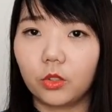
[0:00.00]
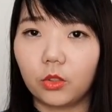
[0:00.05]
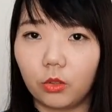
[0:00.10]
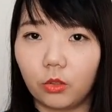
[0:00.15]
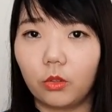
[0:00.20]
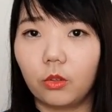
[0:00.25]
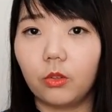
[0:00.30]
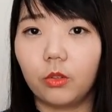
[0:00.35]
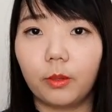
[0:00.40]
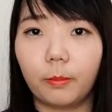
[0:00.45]

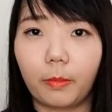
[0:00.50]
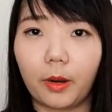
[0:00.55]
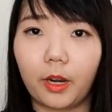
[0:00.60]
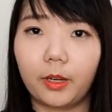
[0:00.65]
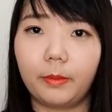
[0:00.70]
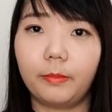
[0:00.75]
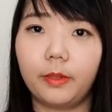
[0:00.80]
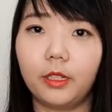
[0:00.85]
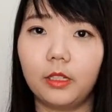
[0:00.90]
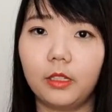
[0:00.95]
Soho
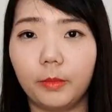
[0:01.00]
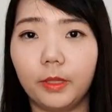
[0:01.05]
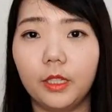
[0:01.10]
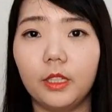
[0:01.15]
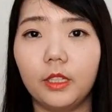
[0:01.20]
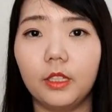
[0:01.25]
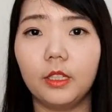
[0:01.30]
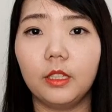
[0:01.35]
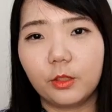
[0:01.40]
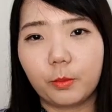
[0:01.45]
department. For
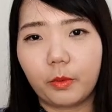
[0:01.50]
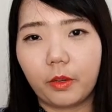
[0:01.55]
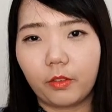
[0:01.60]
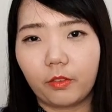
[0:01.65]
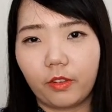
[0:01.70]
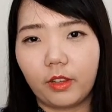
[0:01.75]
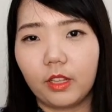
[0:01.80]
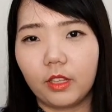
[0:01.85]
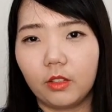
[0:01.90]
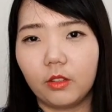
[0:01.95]
me, this
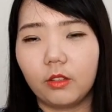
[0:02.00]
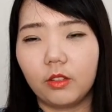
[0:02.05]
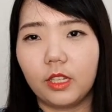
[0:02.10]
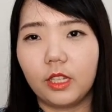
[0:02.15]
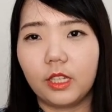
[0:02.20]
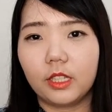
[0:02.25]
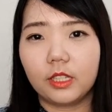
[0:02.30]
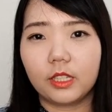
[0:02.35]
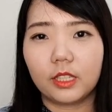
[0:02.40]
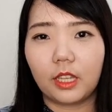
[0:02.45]
brand value
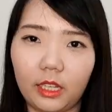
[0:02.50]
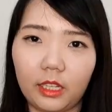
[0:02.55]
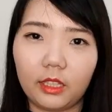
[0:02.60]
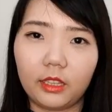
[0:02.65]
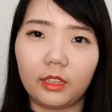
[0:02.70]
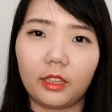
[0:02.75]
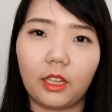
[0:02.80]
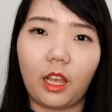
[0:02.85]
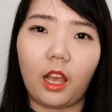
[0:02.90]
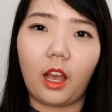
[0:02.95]
is
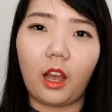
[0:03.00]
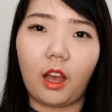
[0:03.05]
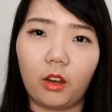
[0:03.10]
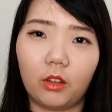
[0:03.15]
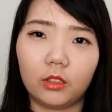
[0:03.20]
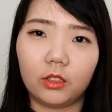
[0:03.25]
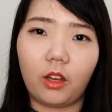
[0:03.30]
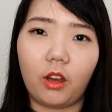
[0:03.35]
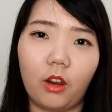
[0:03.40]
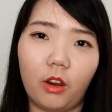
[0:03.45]
8
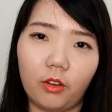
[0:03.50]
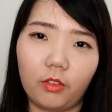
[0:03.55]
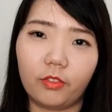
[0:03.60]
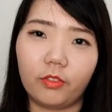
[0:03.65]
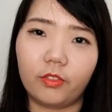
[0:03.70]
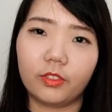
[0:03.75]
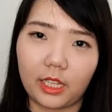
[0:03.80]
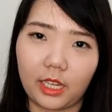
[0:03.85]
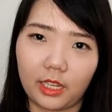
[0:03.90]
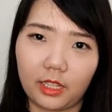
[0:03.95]
out
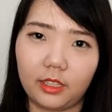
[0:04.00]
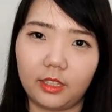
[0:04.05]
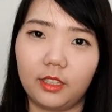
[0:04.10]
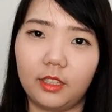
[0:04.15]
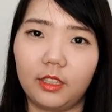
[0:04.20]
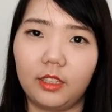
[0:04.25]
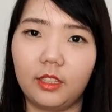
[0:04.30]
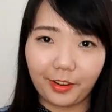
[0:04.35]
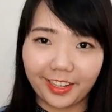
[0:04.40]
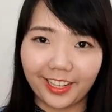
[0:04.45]
of
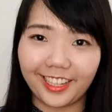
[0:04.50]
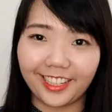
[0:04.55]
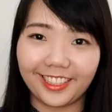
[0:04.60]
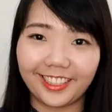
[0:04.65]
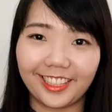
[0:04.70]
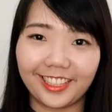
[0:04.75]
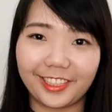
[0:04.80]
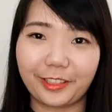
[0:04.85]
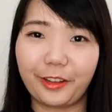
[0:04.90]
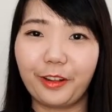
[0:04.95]
10. Okay,
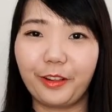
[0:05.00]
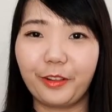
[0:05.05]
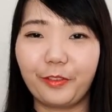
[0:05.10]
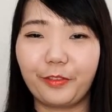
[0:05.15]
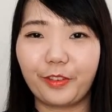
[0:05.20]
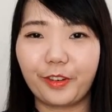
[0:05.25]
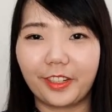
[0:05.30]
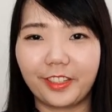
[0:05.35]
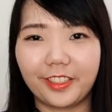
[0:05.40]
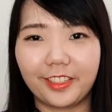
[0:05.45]
that's all
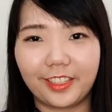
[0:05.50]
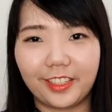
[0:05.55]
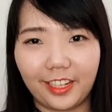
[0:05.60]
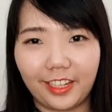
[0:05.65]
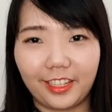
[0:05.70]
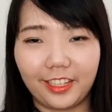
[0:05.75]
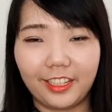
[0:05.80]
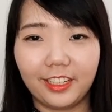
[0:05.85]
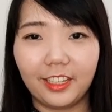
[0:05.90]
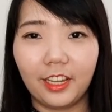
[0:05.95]
for
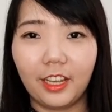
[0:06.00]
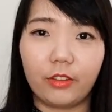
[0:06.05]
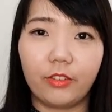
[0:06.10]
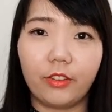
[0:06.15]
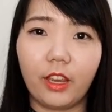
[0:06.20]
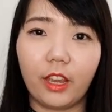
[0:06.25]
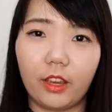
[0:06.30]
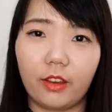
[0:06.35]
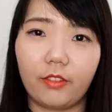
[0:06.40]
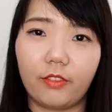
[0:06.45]
today. If
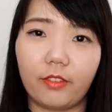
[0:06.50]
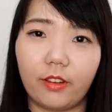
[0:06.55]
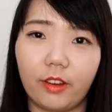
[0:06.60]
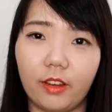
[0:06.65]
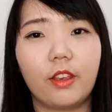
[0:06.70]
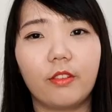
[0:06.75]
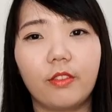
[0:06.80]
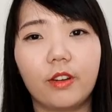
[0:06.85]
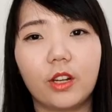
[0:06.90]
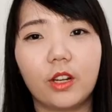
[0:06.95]
you have
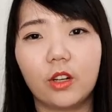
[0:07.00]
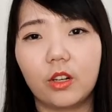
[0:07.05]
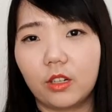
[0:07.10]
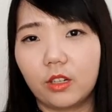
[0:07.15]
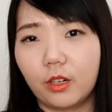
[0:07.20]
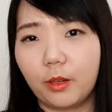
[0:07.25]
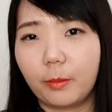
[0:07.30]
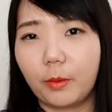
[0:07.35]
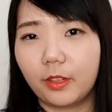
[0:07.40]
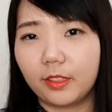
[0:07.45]
ever
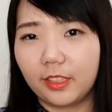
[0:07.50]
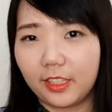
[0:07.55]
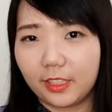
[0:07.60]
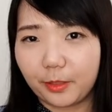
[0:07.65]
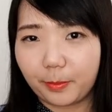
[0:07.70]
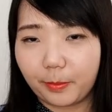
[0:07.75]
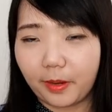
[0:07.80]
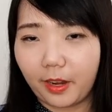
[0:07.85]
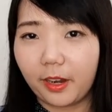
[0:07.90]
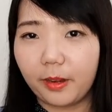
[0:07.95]
heard about
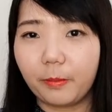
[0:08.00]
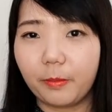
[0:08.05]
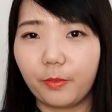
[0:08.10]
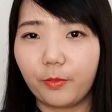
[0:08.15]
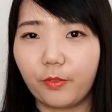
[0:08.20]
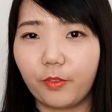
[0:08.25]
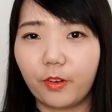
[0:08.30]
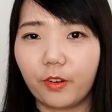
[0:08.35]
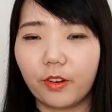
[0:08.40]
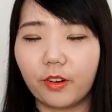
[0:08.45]
this brand
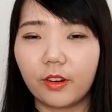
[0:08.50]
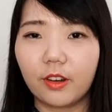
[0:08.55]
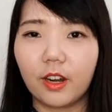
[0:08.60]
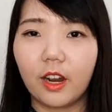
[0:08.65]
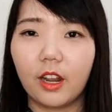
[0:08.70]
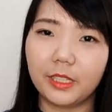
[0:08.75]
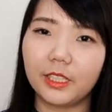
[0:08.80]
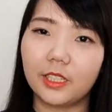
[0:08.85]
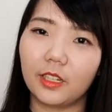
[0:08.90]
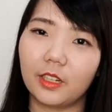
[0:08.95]
before,
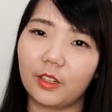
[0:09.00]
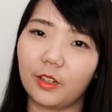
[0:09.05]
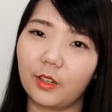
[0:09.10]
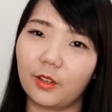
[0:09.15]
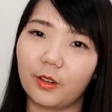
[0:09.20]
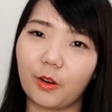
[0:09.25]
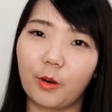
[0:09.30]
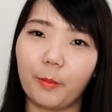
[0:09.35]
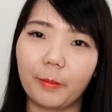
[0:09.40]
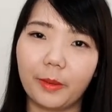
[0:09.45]
please share your
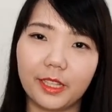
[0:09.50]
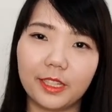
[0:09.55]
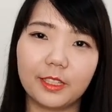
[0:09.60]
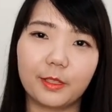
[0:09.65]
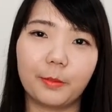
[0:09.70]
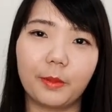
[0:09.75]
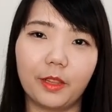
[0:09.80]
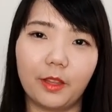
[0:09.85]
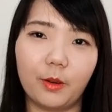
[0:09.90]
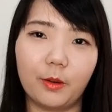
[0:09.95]

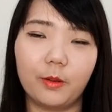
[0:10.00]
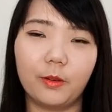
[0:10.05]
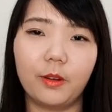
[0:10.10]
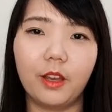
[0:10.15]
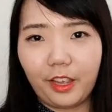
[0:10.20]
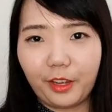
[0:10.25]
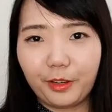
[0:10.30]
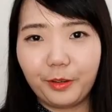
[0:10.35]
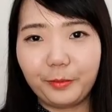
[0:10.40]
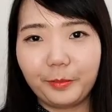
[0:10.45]
comments below.
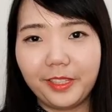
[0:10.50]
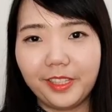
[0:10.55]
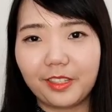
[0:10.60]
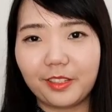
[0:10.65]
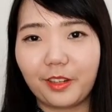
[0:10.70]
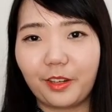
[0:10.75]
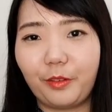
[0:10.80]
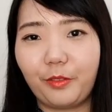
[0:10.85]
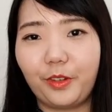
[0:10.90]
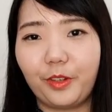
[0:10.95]
I hope
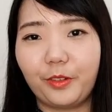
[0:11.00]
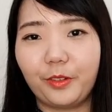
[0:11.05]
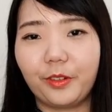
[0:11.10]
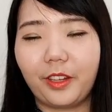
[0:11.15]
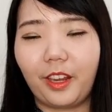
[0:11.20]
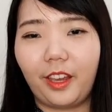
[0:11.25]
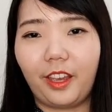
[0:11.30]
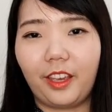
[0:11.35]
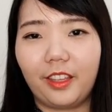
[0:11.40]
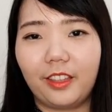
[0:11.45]
this review
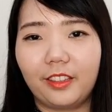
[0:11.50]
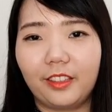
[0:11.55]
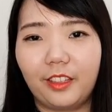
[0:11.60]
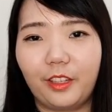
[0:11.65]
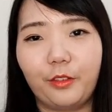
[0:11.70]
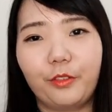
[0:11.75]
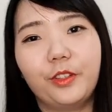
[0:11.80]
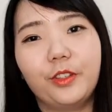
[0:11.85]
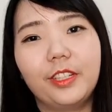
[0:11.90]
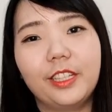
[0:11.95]
can
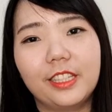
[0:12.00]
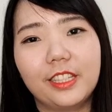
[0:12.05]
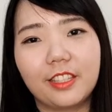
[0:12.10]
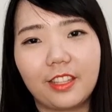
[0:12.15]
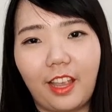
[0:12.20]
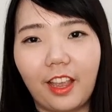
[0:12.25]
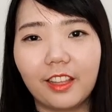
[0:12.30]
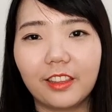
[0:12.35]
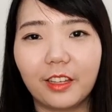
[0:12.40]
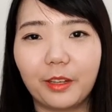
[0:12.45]
give you
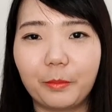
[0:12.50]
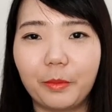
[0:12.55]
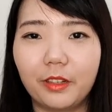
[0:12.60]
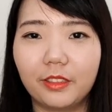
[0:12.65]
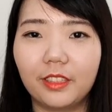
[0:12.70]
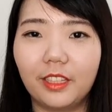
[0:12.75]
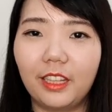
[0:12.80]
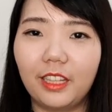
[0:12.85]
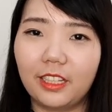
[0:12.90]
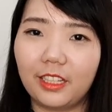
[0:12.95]
insight
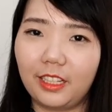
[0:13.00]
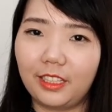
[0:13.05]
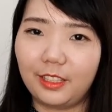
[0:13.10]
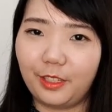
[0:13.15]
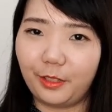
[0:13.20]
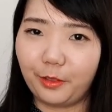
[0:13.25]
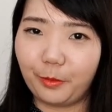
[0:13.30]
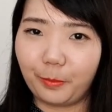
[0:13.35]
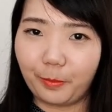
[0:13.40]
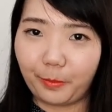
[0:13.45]
about Les
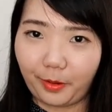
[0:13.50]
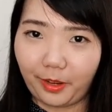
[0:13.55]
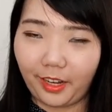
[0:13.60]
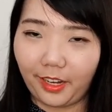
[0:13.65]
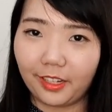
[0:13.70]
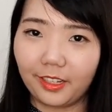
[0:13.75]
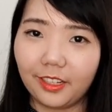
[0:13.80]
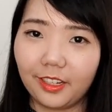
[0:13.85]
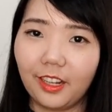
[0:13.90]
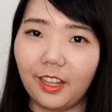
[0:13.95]
Catino
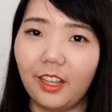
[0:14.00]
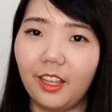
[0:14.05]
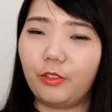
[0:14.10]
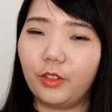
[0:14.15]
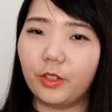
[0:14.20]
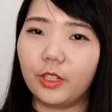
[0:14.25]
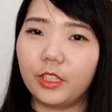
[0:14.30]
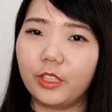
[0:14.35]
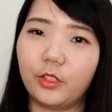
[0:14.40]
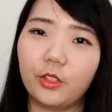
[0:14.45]
brand. If
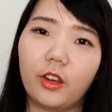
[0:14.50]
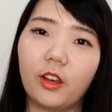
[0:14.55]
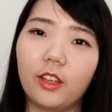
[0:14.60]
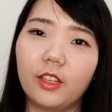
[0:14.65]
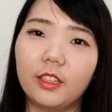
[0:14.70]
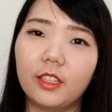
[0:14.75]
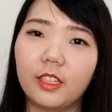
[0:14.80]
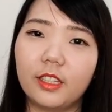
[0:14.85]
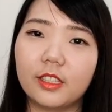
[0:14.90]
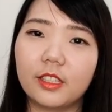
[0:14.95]
you
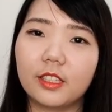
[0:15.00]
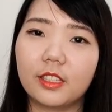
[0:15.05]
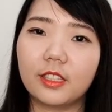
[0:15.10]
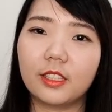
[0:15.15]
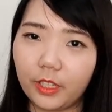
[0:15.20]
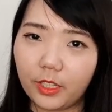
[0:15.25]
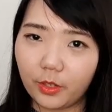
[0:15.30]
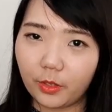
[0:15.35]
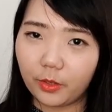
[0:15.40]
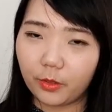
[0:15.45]
enjoy this
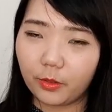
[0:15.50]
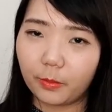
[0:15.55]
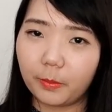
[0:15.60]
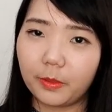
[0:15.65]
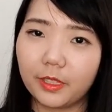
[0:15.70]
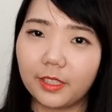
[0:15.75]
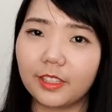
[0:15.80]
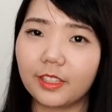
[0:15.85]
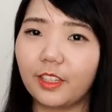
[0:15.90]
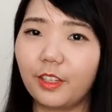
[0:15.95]
video,
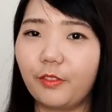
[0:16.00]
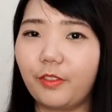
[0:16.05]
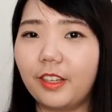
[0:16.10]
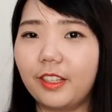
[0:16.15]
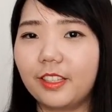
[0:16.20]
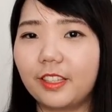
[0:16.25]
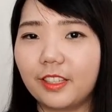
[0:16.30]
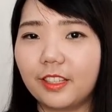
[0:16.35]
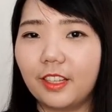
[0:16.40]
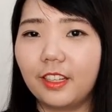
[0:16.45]
please give
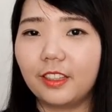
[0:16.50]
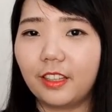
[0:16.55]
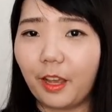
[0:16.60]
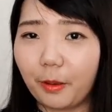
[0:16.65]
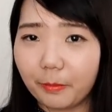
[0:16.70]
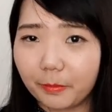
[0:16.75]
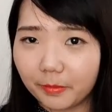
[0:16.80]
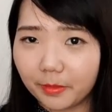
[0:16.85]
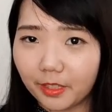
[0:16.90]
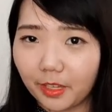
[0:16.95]
us a
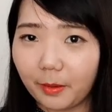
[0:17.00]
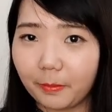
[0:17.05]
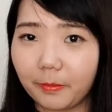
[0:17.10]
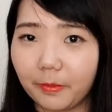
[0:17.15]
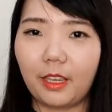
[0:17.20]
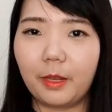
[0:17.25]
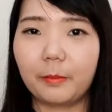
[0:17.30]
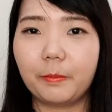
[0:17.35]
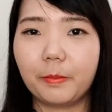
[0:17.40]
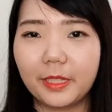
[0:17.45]
thumbs up
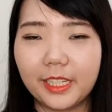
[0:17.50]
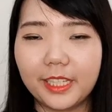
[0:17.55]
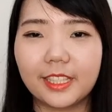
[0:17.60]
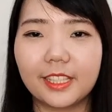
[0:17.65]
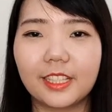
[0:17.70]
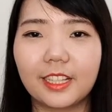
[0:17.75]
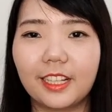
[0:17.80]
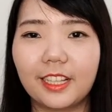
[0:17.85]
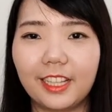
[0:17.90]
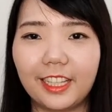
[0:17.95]
and please
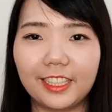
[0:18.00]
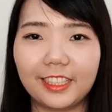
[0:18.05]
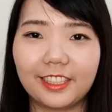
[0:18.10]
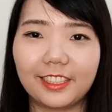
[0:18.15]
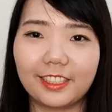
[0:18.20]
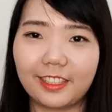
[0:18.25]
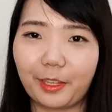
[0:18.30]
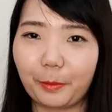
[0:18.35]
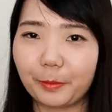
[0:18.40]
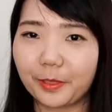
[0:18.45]
click
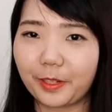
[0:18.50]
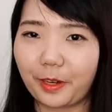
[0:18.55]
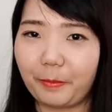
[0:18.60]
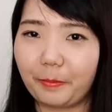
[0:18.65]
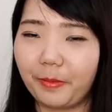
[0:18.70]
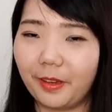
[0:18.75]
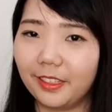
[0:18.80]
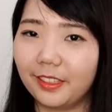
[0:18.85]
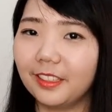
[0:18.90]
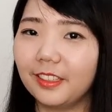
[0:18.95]
the
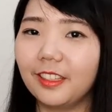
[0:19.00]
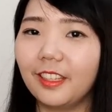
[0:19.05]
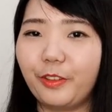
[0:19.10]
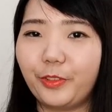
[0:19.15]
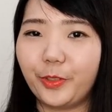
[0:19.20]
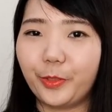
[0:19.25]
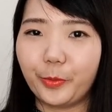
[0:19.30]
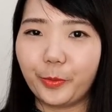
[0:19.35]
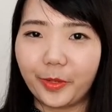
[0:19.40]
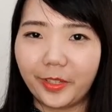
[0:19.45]
subscribe button
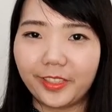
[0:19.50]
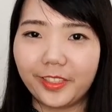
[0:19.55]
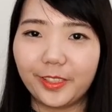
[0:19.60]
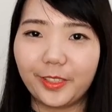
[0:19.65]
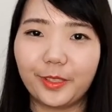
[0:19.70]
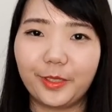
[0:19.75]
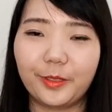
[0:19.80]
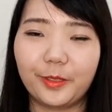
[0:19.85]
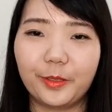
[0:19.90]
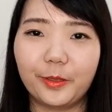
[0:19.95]
if you
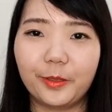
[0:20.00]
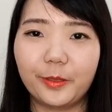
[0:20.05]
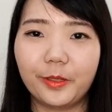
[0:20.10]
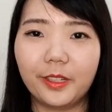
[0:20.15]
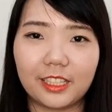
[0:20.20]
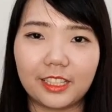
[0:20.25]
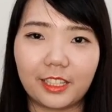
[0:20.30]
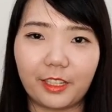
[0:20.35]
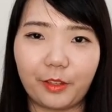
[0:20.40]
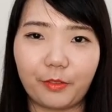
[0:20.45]
want to
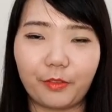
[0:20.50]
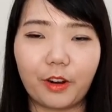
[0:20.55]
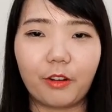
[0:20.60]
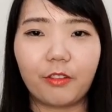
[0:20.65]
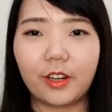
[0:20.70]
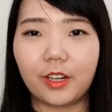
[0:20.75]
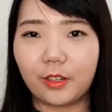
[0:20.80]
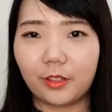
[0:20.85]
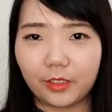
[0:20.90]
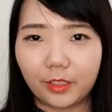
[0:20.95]
receive
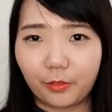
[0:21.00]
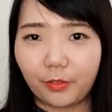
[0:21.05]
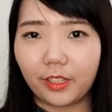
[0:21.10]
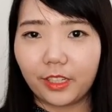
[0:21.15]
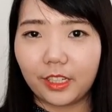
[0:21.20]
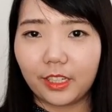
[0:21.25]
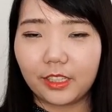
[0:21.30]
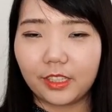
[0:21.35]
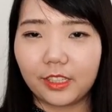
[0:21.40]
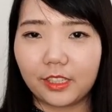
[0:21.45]
our
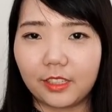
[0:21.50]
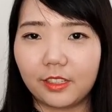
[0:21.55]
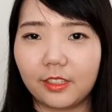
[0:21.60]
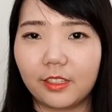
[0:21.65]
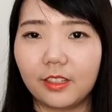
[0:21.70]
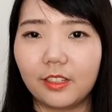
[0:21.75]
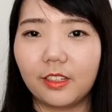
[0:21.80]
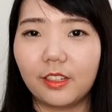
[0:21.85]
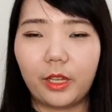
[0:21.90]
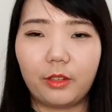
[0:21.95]
notification
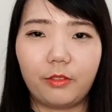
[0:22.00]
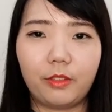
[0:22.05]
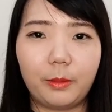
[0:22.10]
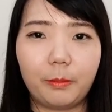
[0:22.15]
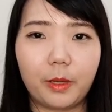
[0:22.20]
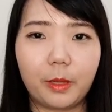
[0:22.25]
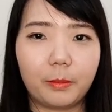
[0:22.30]
when we